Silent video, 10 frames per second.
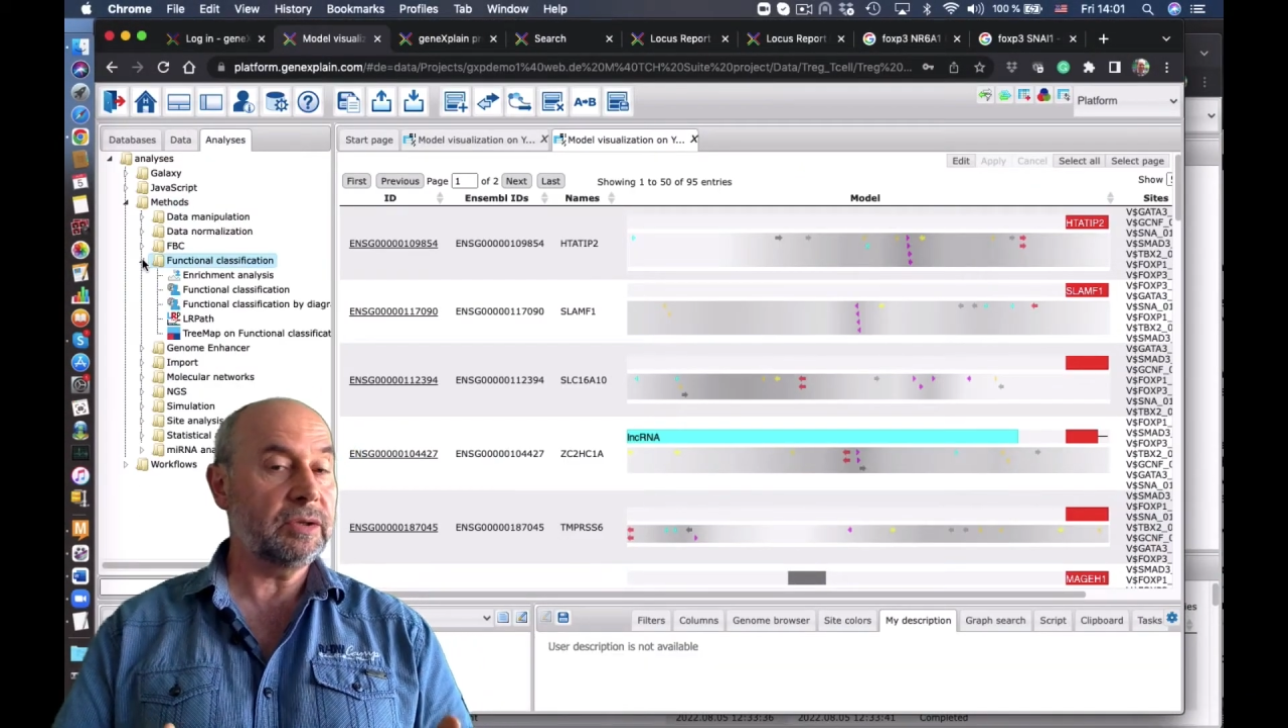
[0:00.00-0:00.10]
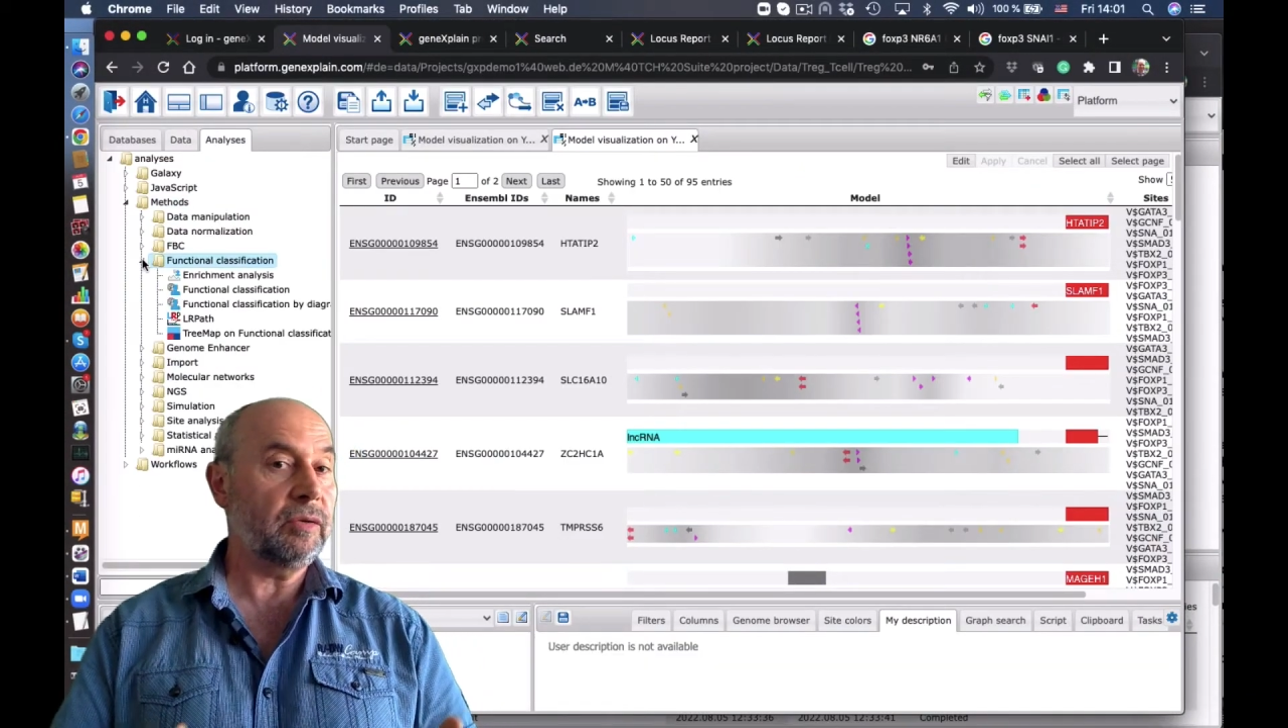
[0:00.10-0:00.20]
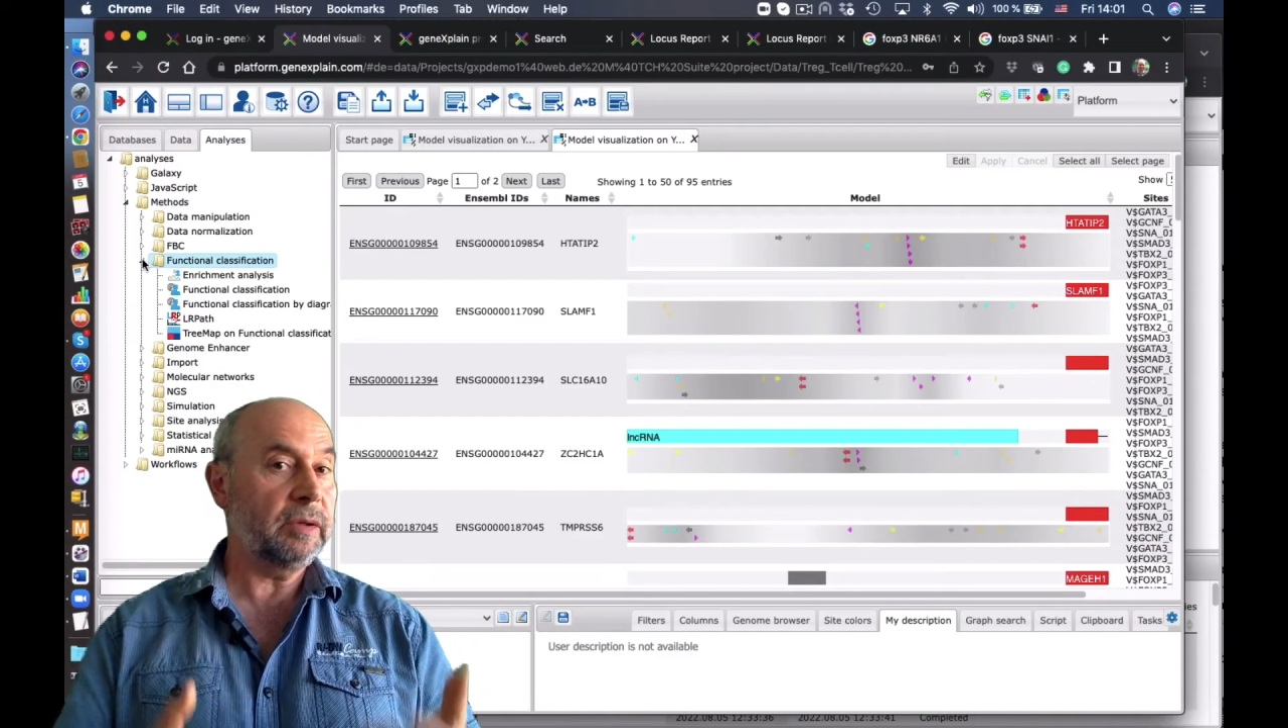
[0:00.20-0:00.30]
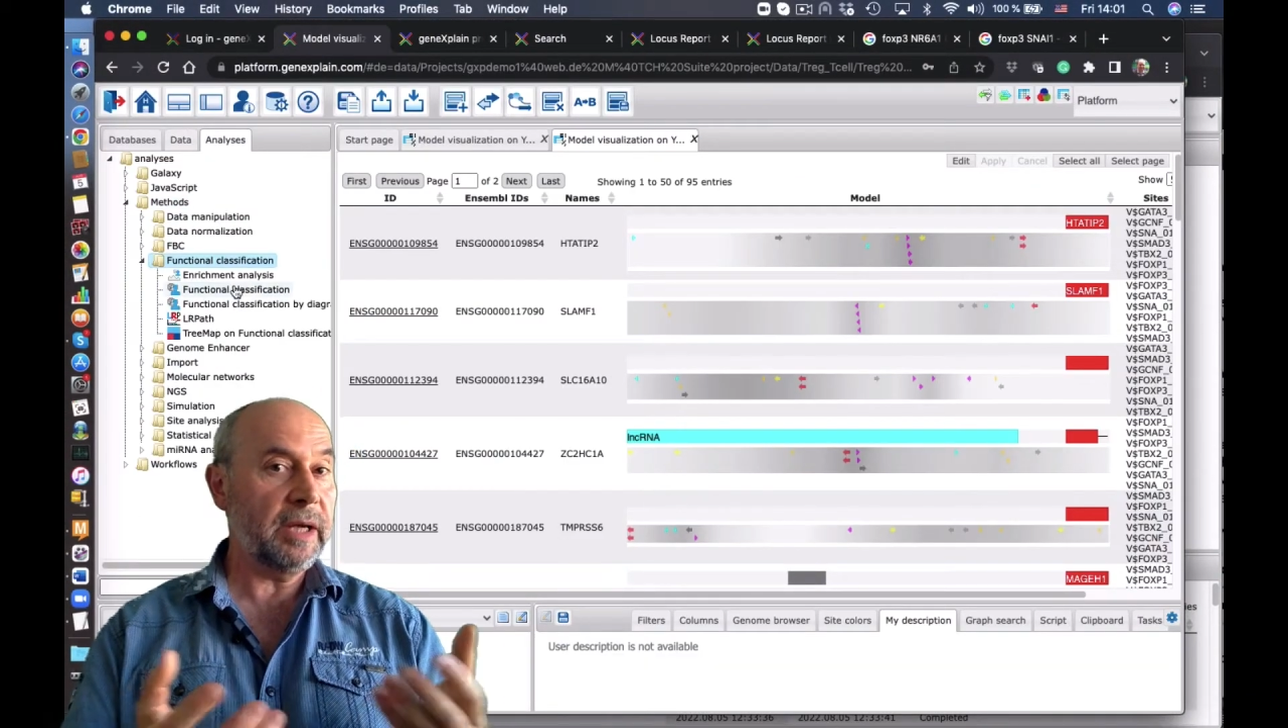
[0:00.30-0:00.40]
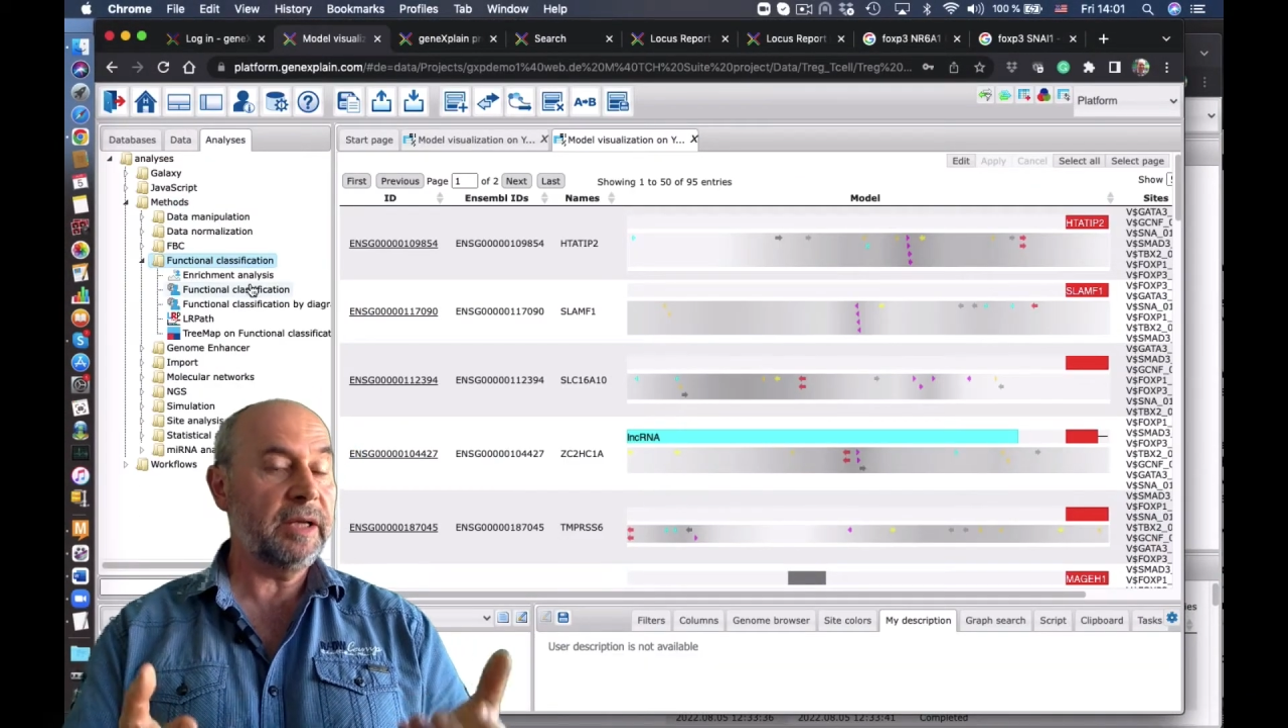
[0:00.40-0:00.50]

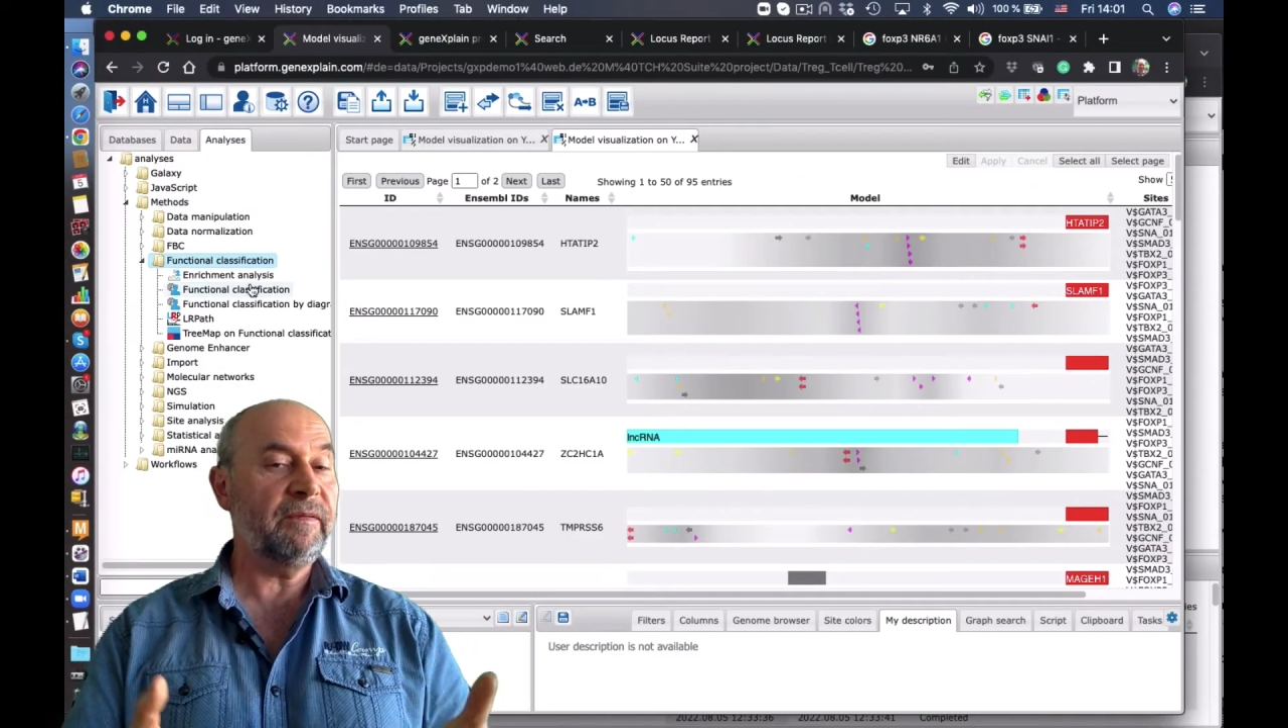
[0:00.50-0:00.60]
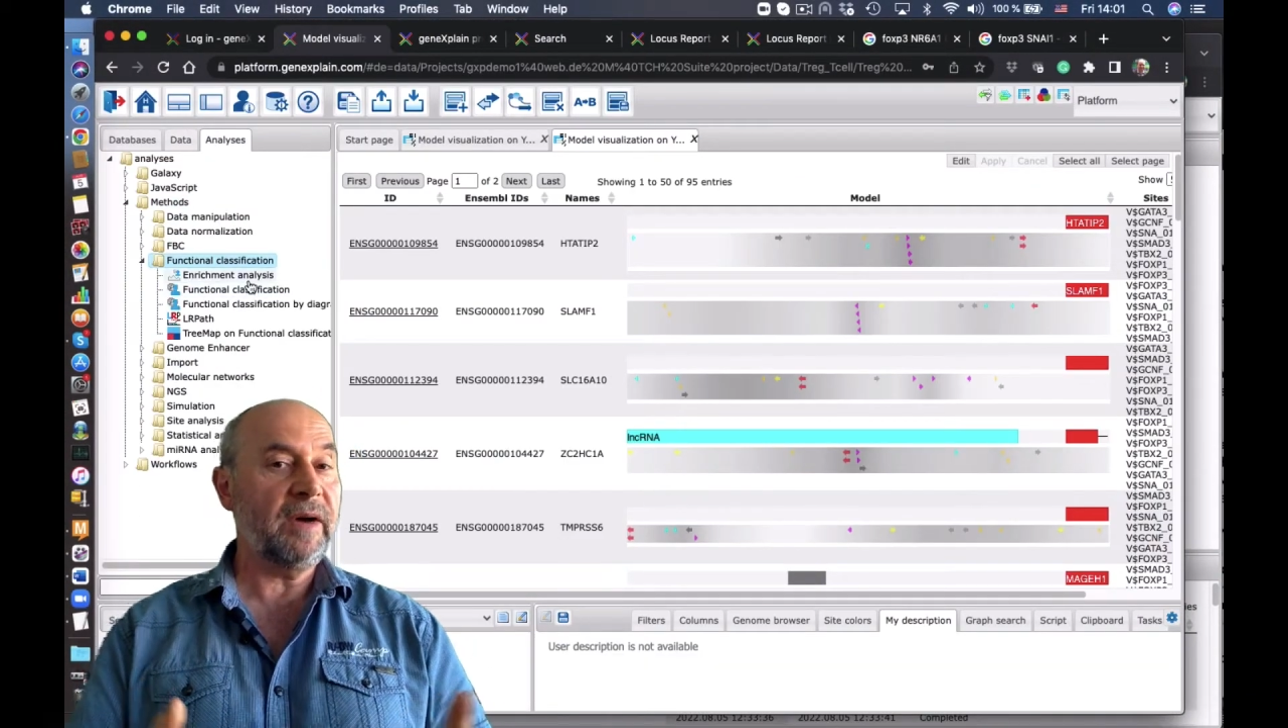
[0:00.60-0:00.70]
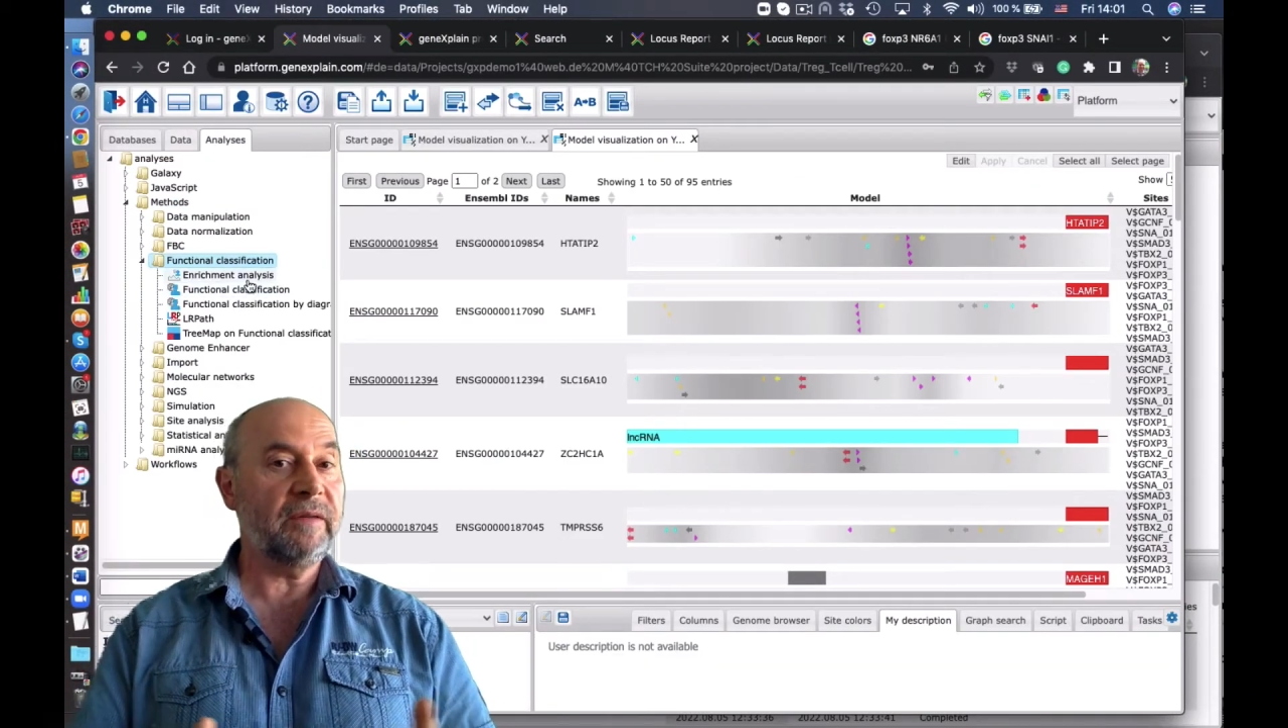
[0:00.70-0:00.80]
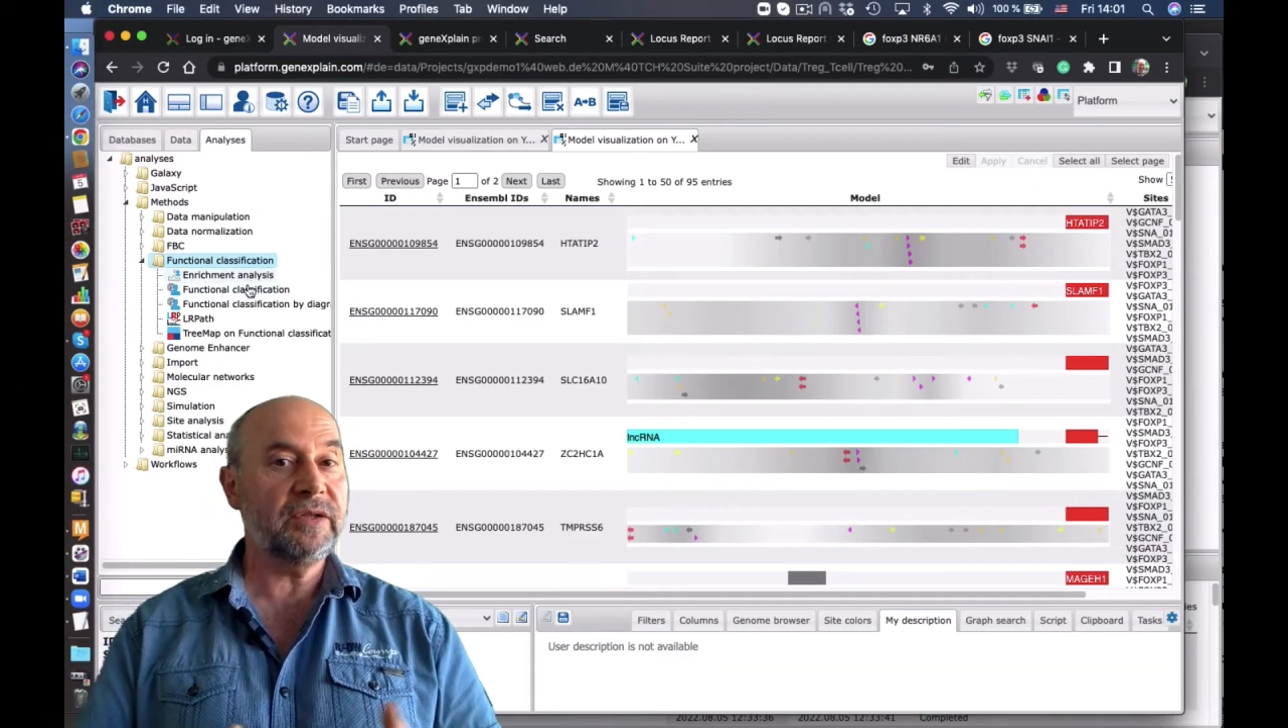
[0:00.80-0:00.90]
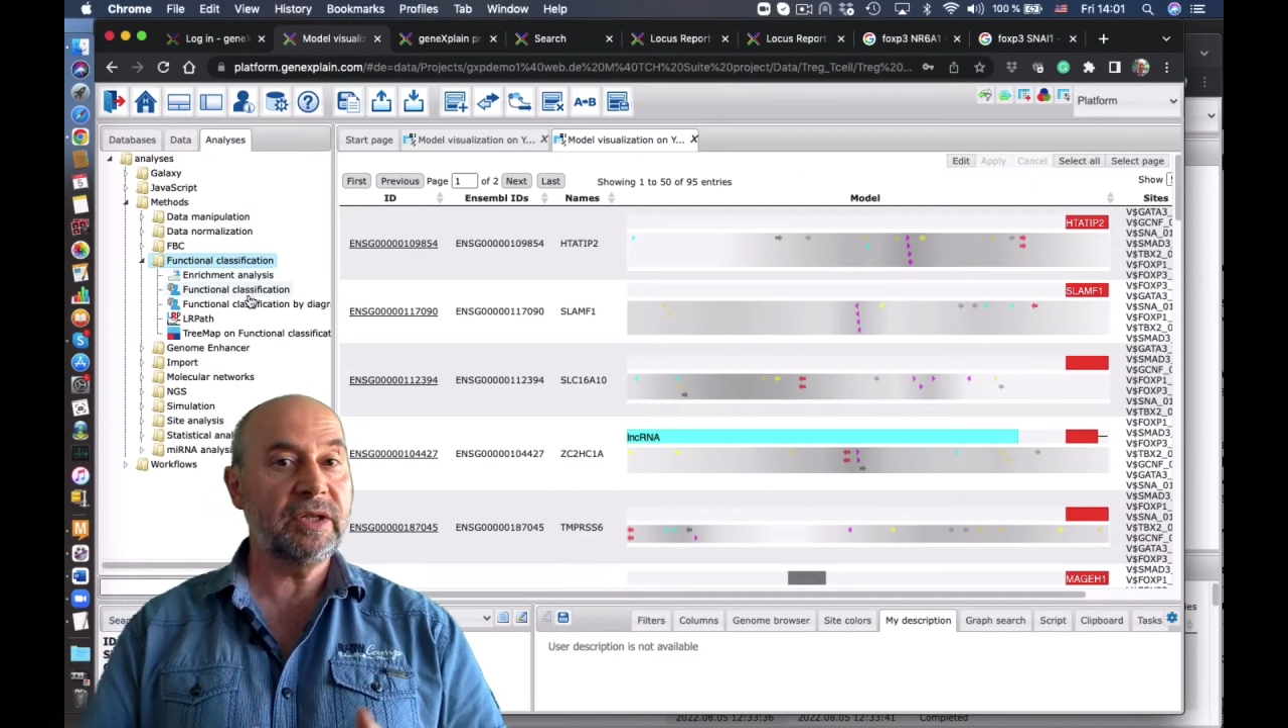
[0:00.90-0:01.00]
So 95